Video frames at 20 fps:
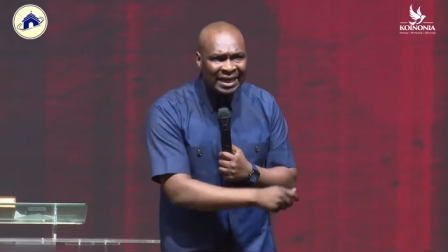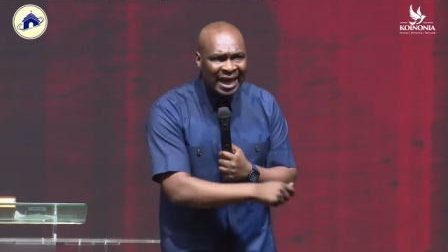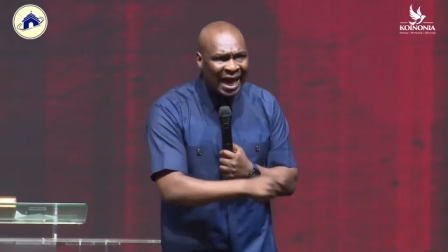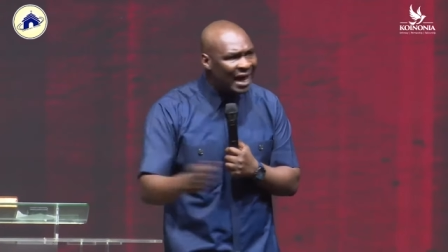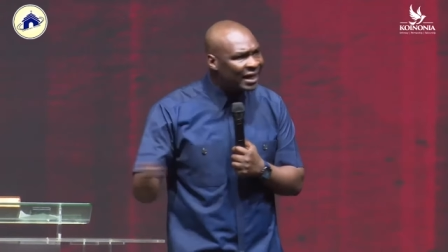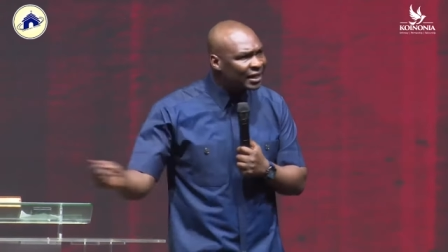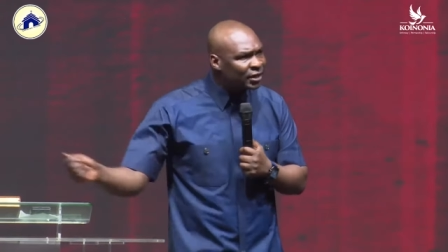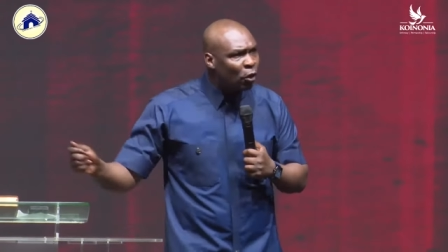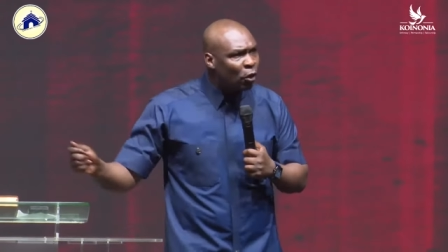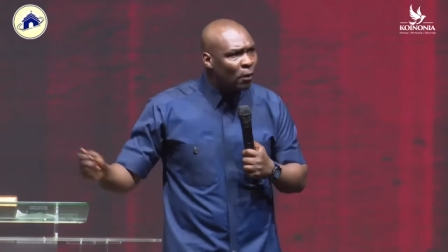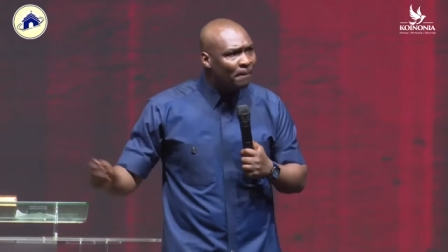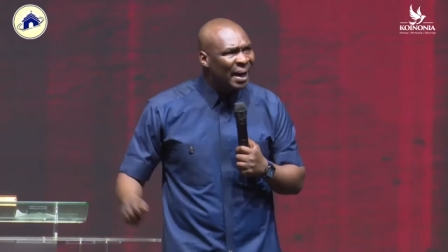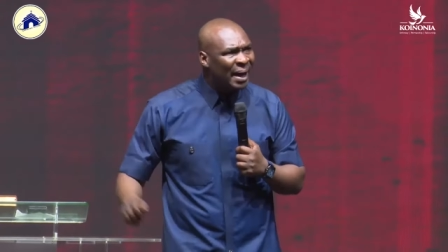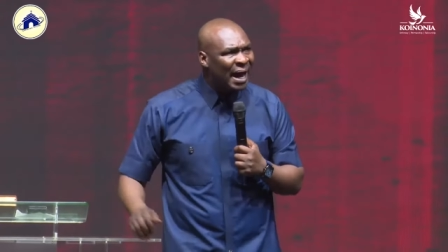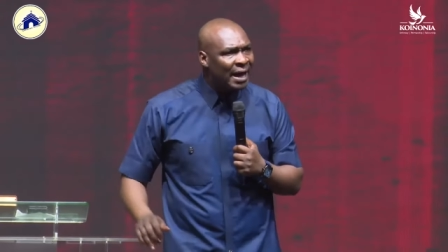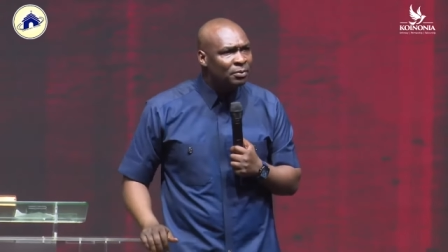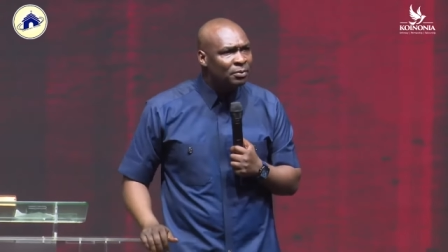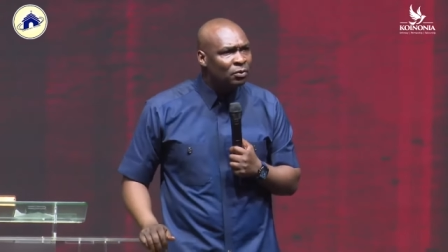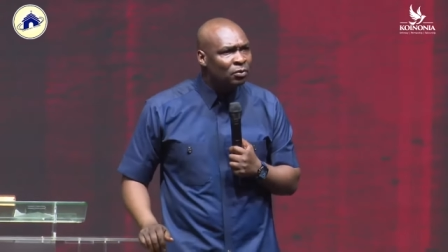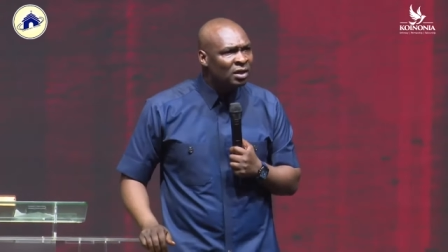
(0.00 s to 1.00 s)
carry your
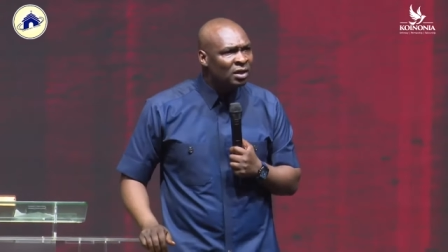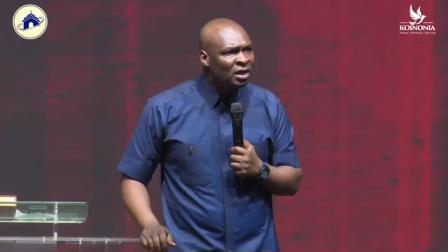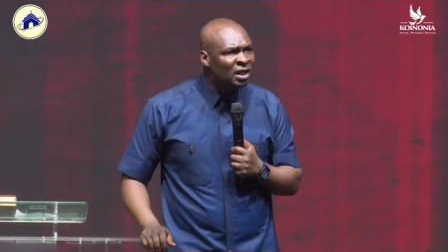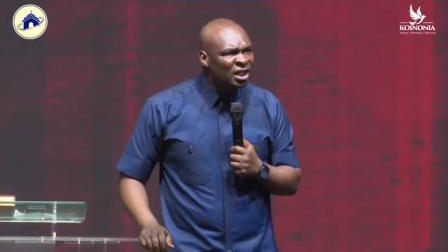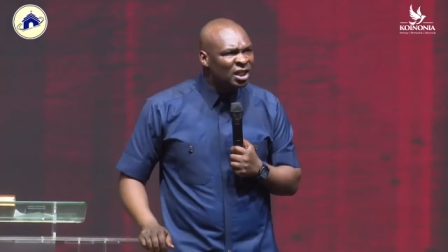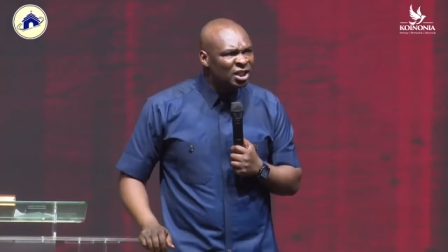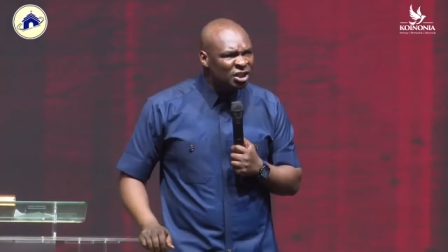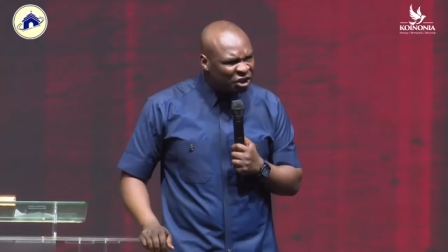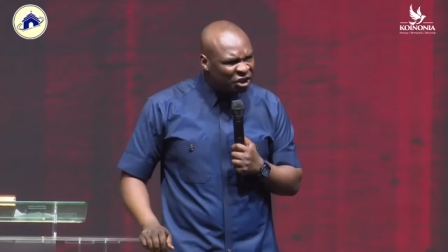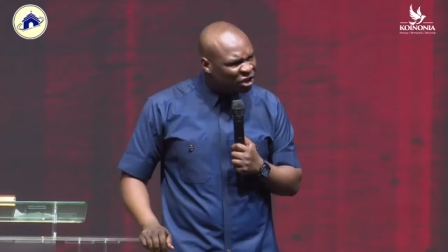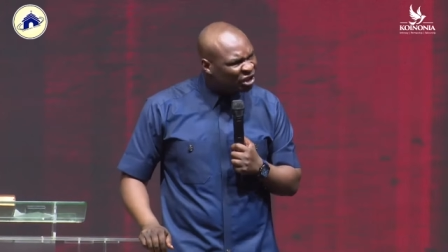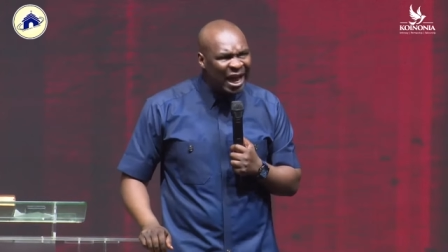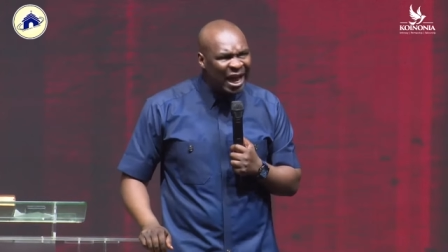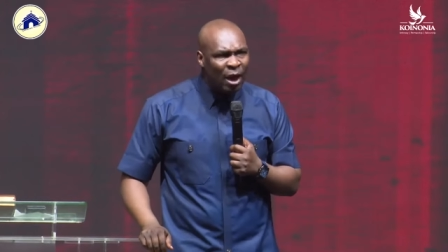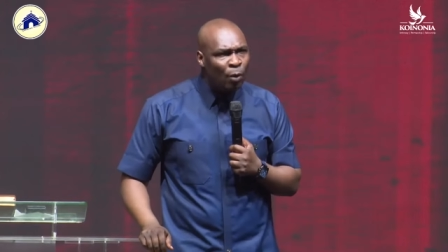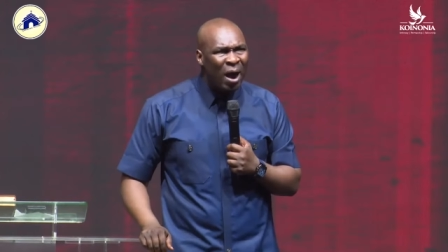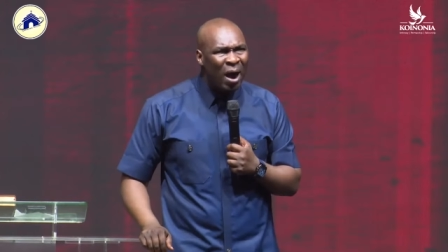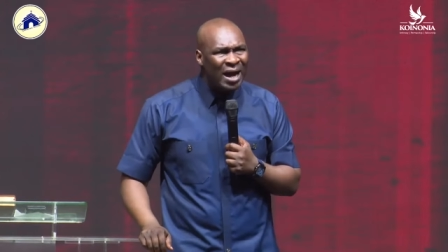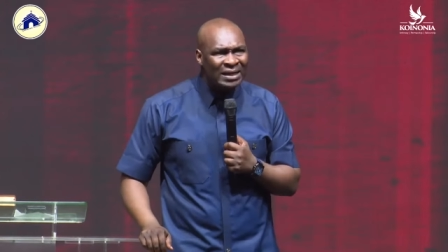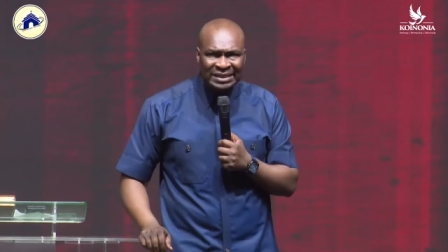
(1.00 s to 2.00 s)
Bible, share
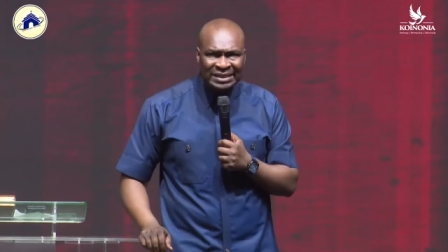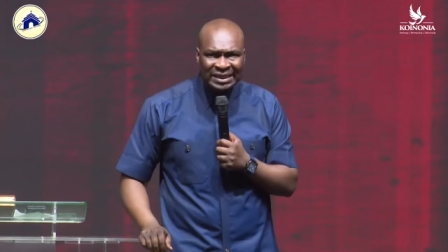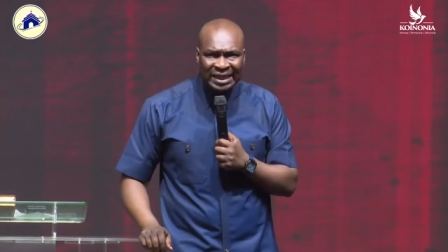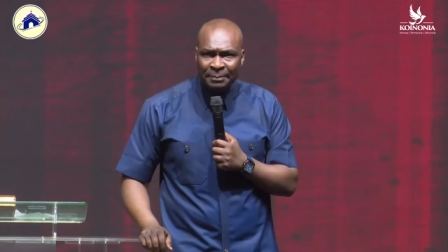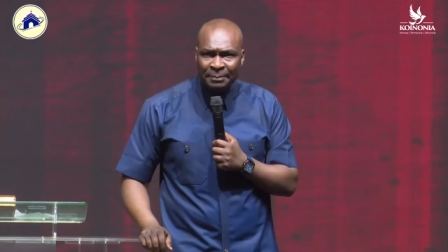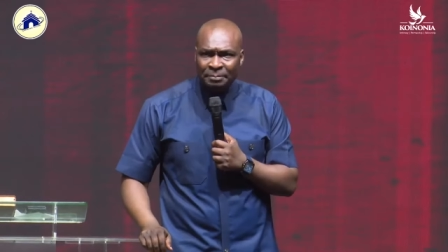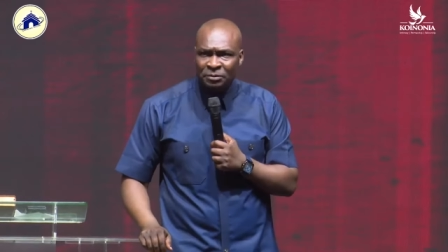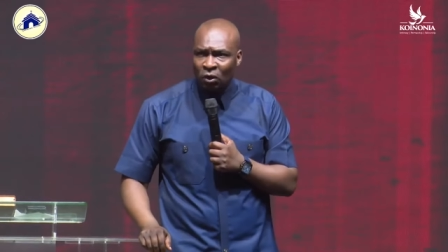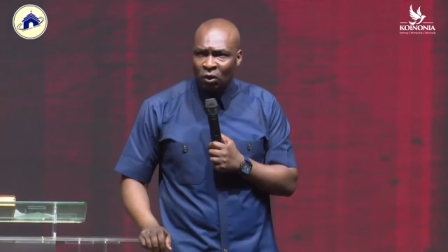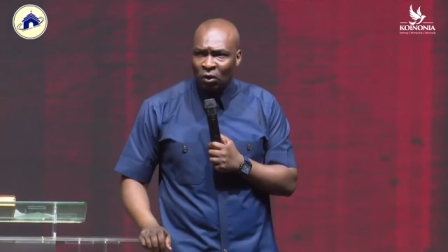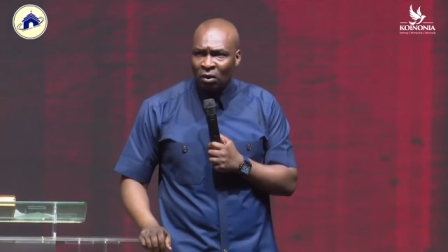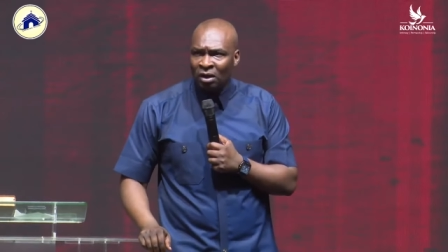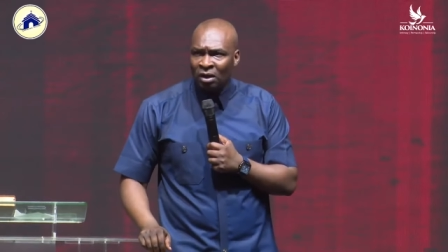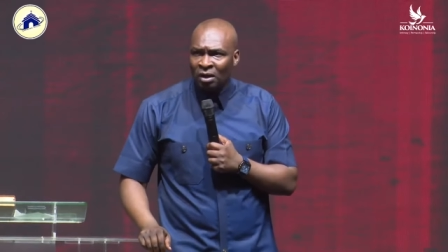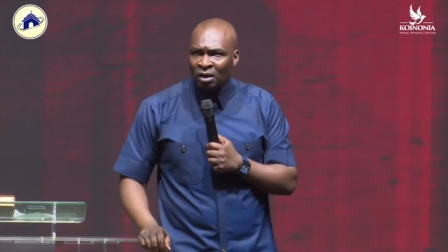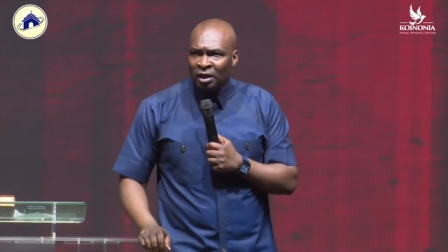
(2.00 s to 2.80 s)
one scripture.